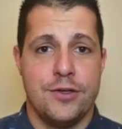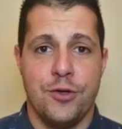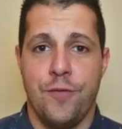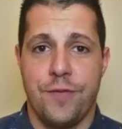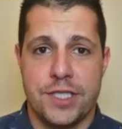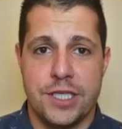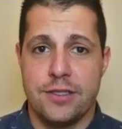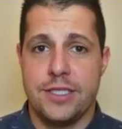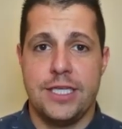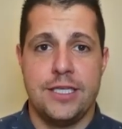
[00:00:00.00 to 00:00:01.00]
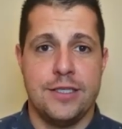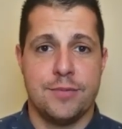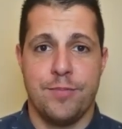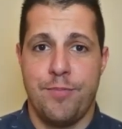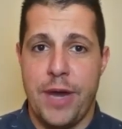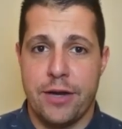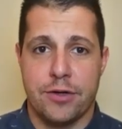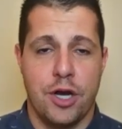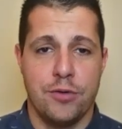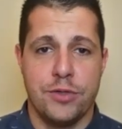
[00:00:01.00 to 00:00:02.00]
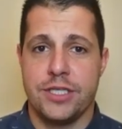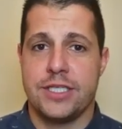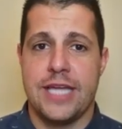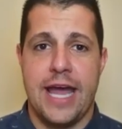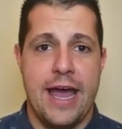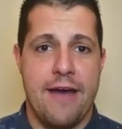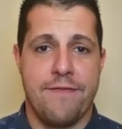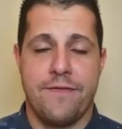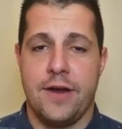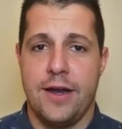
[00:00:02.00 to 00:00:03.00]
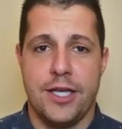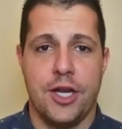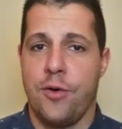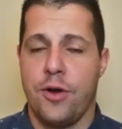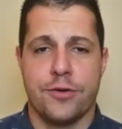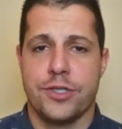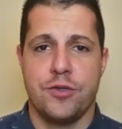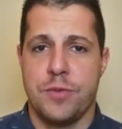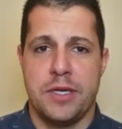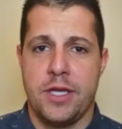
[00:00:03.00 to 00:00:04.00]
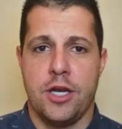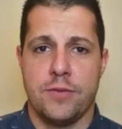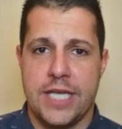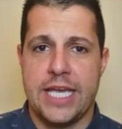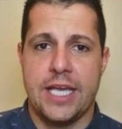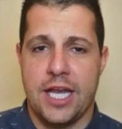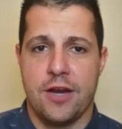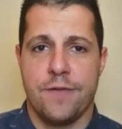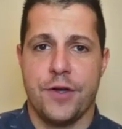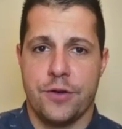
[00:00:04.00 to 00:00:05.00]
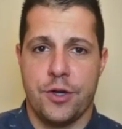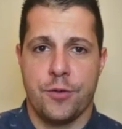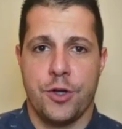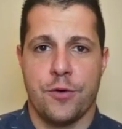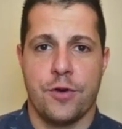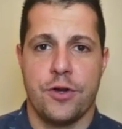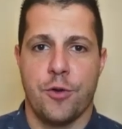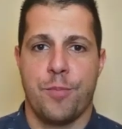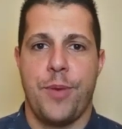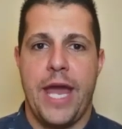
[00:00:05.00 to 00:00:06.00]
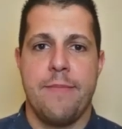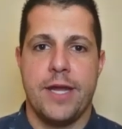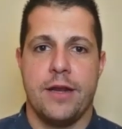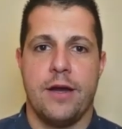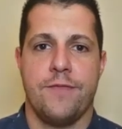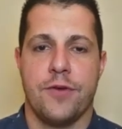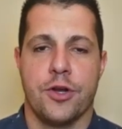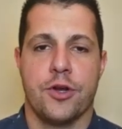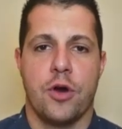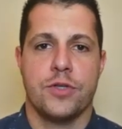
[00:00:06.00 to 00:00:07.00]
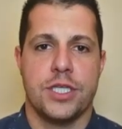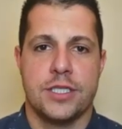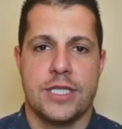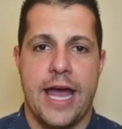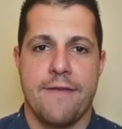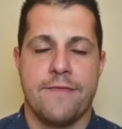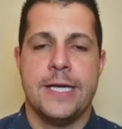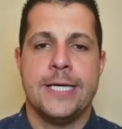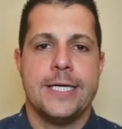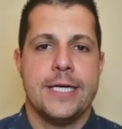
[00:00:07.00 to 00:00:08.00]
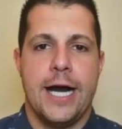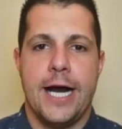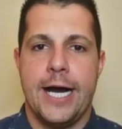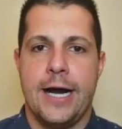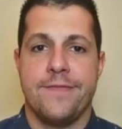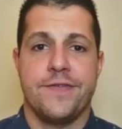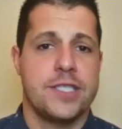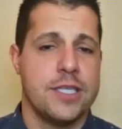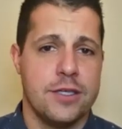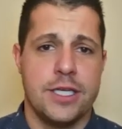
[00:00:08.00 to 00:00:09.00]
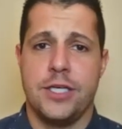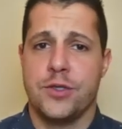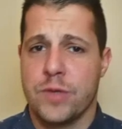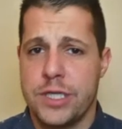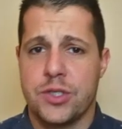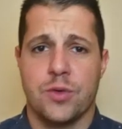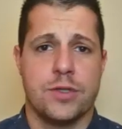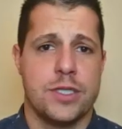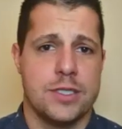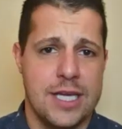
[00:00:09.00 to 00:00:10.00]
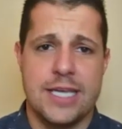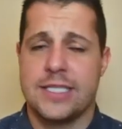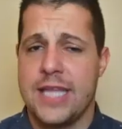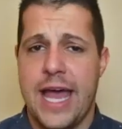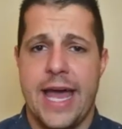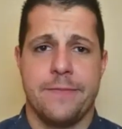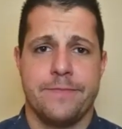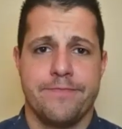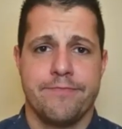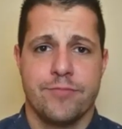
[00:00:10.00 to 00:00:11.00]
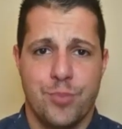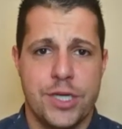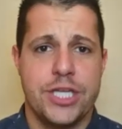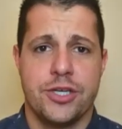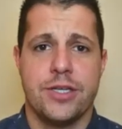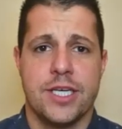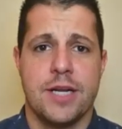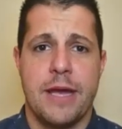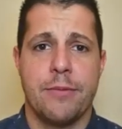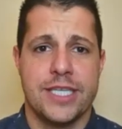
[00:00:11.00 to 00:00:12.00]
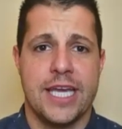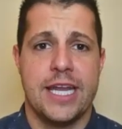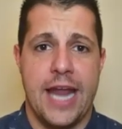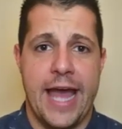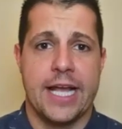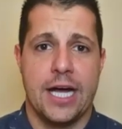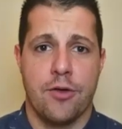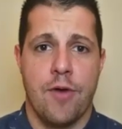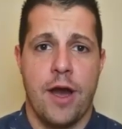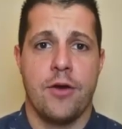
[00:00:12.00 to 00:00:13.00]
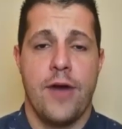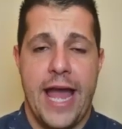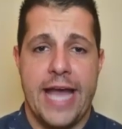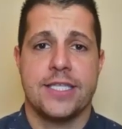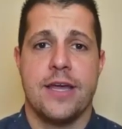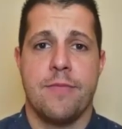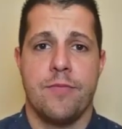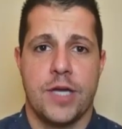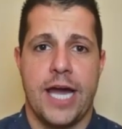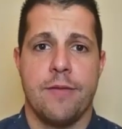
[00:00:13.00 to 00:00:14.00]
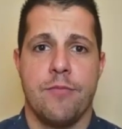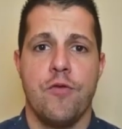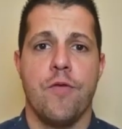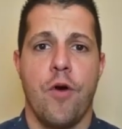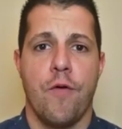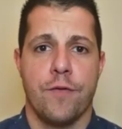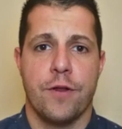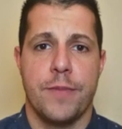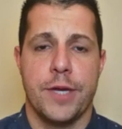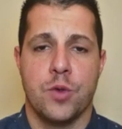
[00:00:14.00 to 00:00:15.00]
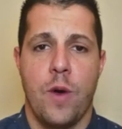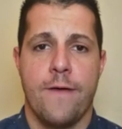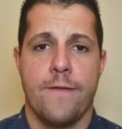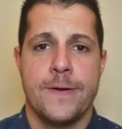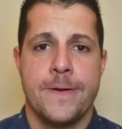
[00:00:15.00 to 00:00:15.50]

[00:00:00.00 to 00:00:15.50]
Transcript: New facilities, better coaching staff, taking care of your payment of your coaching staff, facilities, resources, this, that. pretty sure he's going to be able to get it at Colorado as they kind of move over to the Big 12.